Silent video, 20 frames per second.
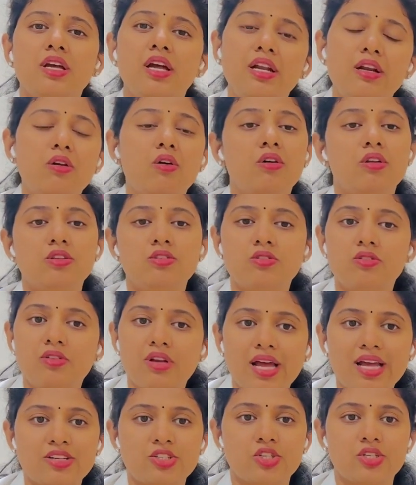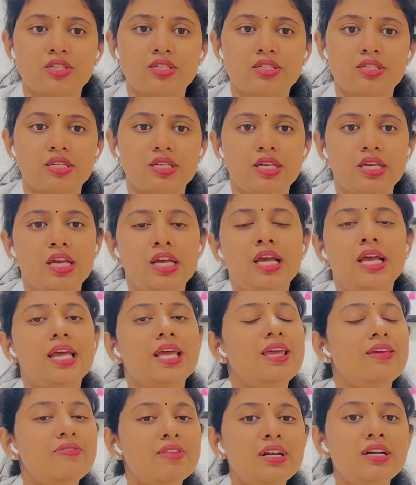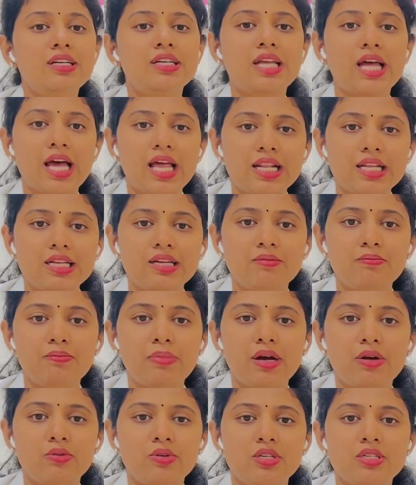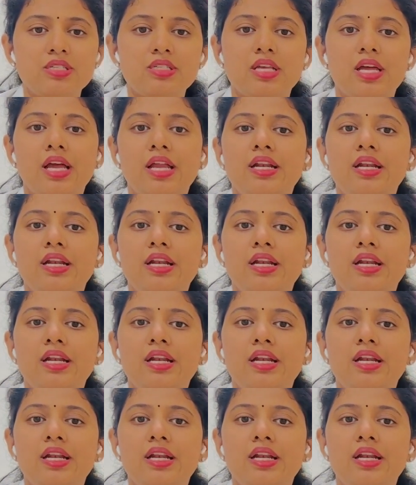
and also rashes. Even talcum powders